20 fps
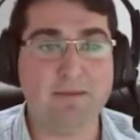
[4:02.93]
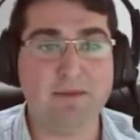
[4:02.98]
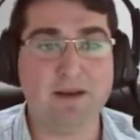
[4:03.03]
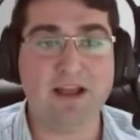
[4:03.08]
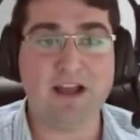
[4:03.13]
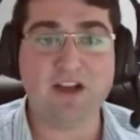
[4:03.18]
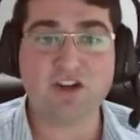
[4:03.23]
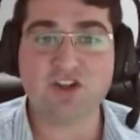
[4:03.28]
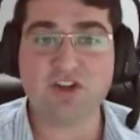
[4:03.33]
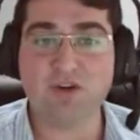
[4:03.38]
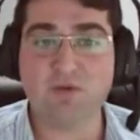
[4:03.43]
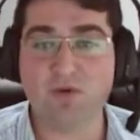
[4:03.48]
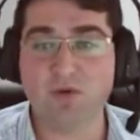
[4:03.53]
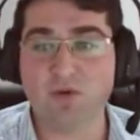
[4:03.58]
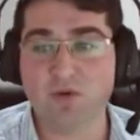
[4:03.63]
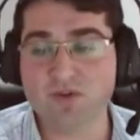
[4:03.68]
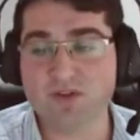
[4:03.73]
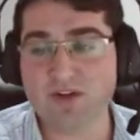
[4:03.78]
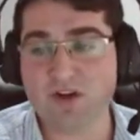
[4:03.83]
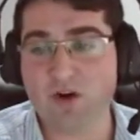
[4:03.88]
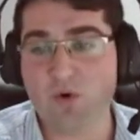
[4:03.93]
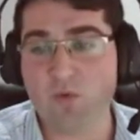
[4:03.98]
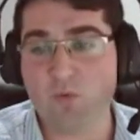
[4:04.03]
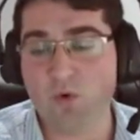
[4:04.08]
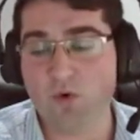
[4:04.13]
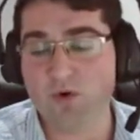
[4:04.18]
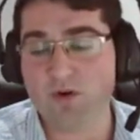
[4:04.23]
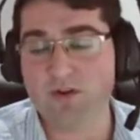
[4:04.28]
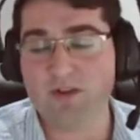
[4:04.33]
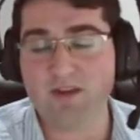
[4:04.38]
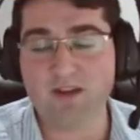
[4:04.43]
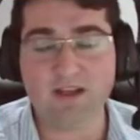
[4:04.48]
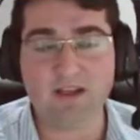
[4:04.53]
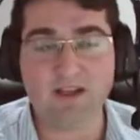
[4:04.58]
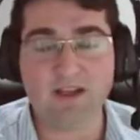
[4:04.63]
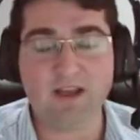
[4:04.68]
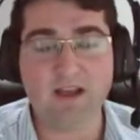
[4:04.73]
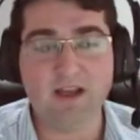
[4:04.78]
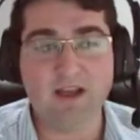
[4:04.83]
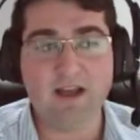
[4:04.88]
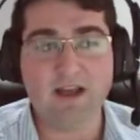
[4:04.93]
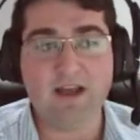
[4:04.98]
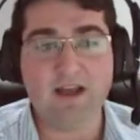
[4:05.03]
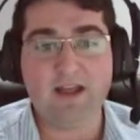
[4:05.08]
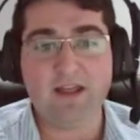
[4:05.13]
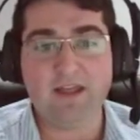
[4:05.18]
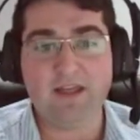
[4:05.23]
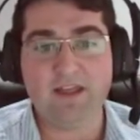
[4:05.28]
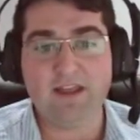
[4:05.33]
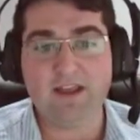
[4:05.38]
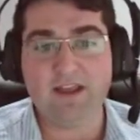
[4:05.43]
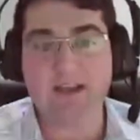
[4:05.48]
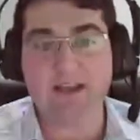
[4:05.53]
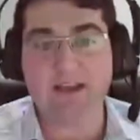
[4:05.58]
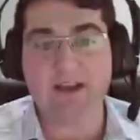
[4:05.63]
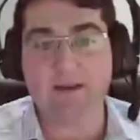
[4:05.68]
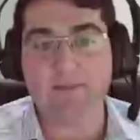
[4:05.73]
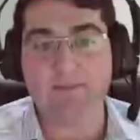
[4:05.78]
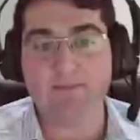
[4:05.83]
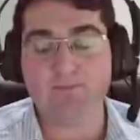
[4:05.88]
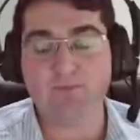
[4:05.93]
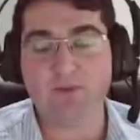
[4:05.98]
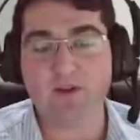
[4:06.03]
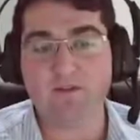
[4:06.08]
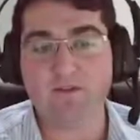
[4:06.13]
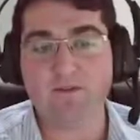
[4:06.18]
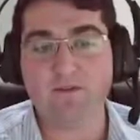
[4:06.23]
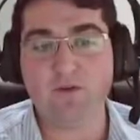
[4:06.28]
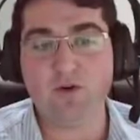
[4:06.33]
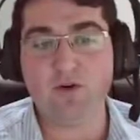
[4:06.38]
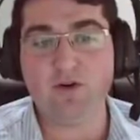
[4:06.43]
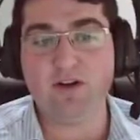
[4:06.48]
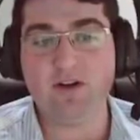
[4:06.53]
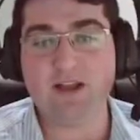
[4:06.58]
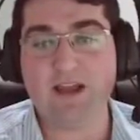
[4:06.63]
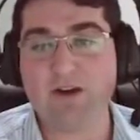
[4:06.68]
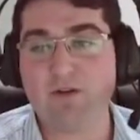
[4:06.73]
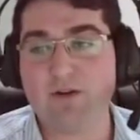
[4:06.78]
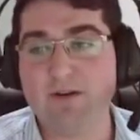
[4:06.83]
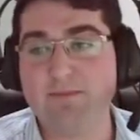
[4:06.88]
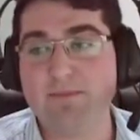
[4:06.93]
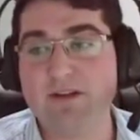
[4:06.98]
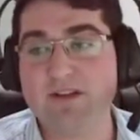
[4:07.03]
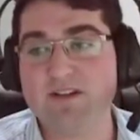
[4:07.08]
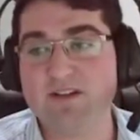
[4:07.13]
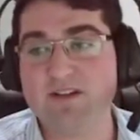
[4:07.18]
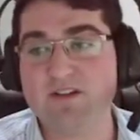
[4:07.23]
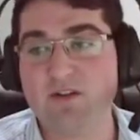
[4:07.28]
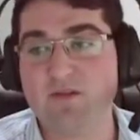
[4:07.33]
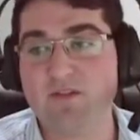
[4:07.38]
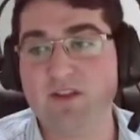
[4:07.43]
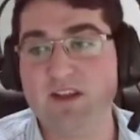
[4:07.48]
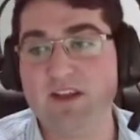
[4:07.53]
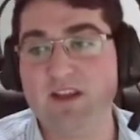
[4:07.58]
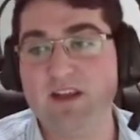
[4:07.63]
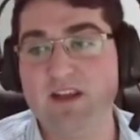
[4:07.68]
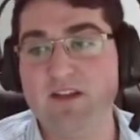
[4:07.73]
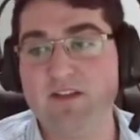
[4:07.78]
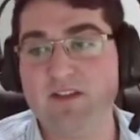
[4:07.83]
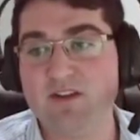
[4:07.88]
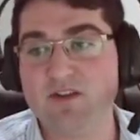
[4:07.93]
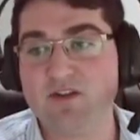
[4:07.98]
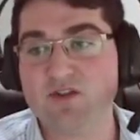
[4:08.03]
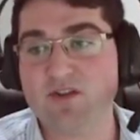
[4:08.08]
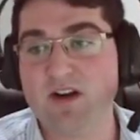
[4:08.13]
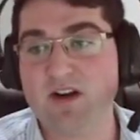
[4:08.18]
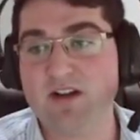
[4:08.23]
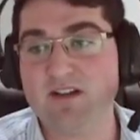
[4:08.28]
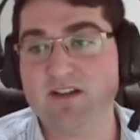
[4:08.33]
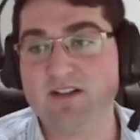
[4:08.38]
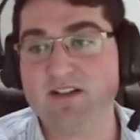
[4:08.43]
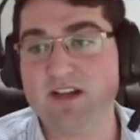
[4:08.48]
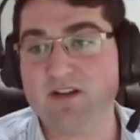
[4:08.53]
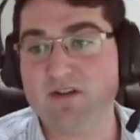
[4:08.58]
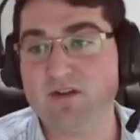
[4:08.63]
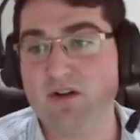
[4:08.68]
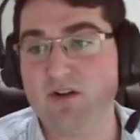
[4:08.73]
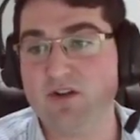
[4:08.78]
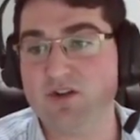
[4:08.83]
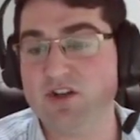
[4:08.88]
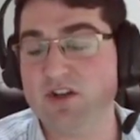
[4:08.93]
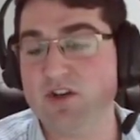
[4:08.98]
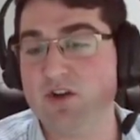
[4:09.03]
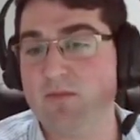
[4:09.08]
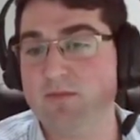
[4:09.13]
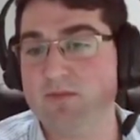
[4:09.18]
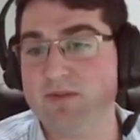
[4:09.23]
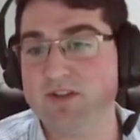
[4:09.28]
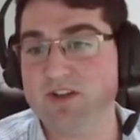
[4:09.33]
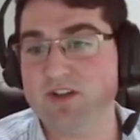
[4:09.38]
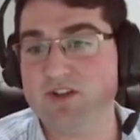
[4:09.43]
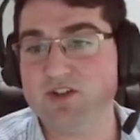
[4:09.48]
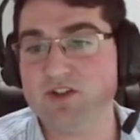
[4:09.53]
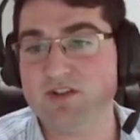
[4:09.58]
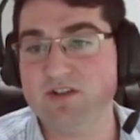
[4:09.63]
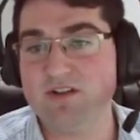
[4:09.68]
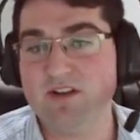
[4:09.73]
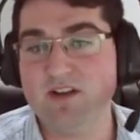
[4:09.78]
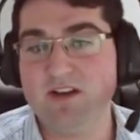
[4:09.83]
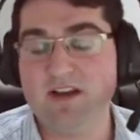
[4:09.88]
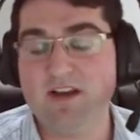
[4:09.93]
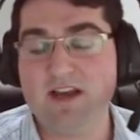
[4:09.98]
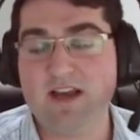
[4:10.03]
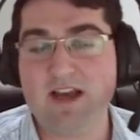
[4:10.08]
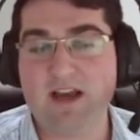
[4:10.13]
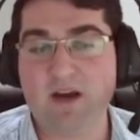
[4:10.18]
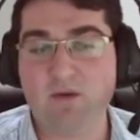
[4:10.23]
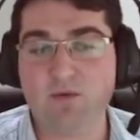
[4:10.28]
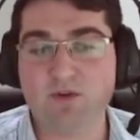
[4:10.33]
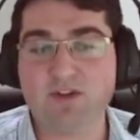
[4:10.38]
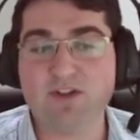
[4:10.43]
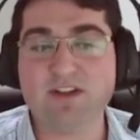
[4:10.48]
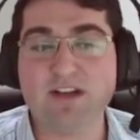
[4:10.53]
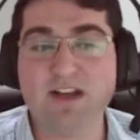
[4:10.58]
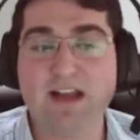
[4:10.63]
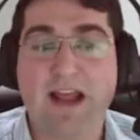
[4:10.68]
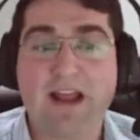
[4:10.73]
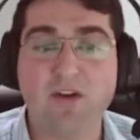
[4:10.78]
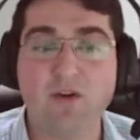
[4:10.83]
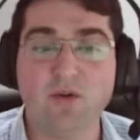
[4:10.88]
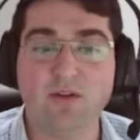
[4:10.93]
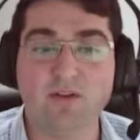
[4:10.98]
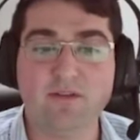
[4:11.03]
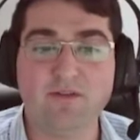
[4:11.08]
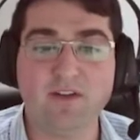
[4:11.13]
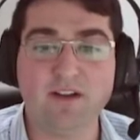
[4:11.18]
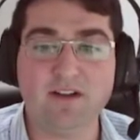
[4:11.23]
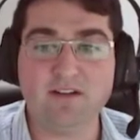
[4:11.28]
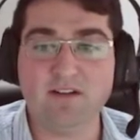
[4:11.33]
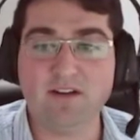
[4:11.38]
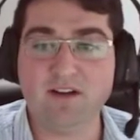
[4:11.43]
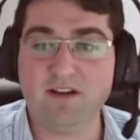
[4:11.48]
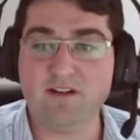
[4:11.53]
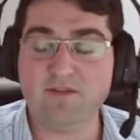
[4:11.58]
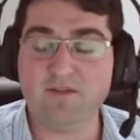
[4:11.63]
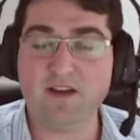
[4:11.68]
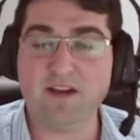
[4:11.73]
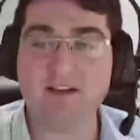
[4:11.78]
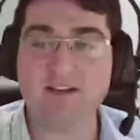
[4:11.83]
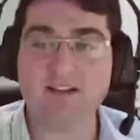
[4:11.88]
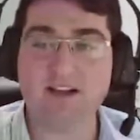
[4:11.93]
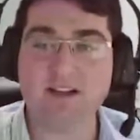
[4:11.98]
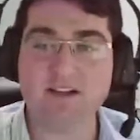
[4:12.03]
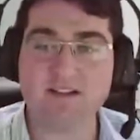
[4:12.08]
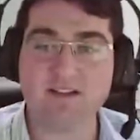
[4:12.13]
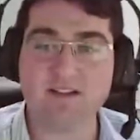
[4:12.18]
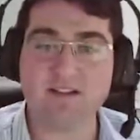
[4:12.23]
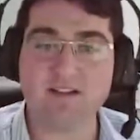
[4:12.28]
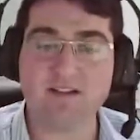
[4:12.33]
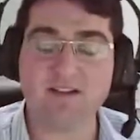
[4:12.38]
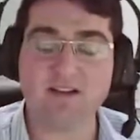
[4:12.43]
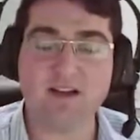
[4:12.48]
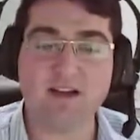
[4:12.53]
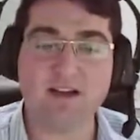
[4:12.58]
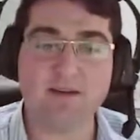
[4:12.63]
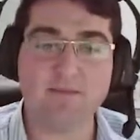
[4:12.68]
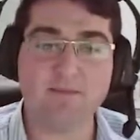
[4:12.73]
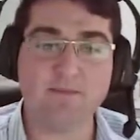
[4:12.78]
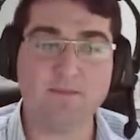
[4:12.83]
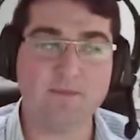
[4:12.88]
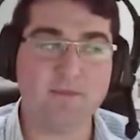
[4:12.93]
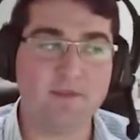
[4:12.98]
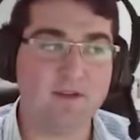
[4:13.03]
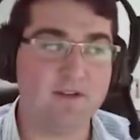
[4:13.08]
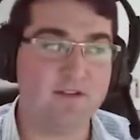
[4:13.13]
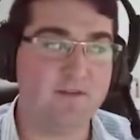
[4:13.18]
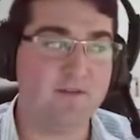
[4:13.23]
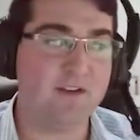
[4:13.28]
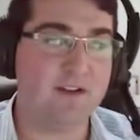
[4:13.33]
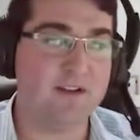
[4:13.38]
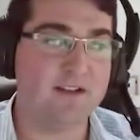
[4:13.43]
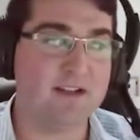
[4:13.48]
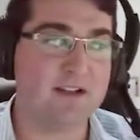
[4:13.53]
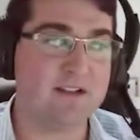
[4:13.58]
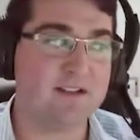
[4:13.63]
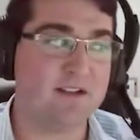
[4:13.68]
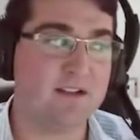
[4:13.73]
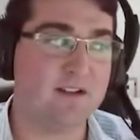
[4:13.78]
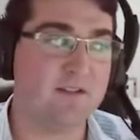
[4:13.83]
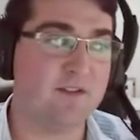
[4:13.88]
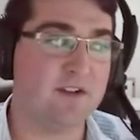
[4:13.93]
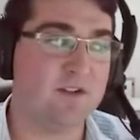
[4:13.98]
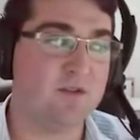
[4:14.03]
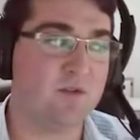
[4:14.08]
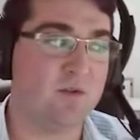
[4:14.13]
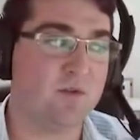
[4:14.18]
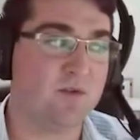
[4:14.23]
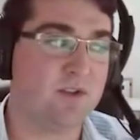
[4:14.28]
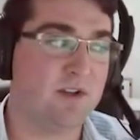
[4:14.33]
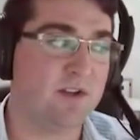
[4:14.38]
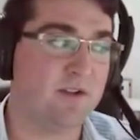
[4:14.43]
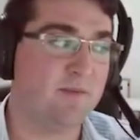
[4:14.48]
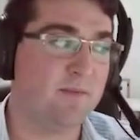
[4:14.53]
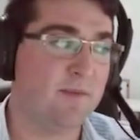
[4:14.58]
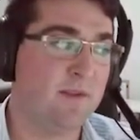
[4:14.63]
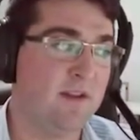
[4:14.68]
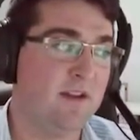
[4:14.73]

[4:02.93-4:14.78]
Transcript: Last year, we were also awarded the Food and Agribusiness of the Year at the Australian Technology Competition, which is an annual event and a fantastic event also.